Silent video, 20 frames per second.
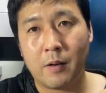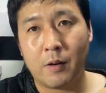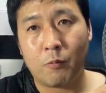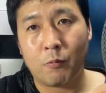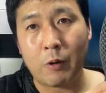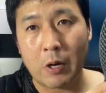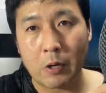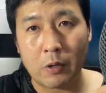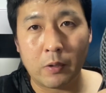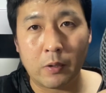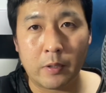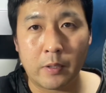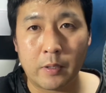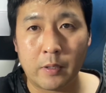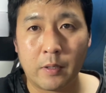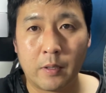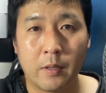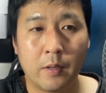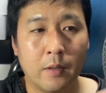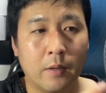
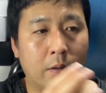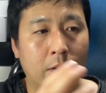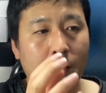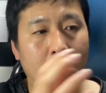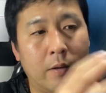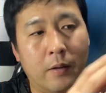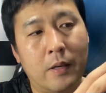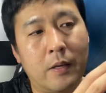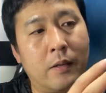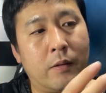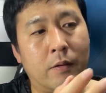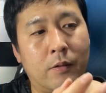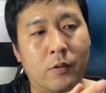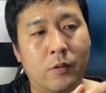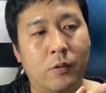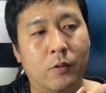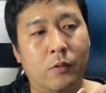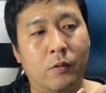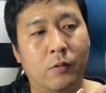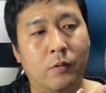regularly in the
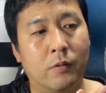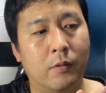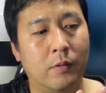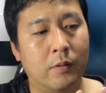shoe,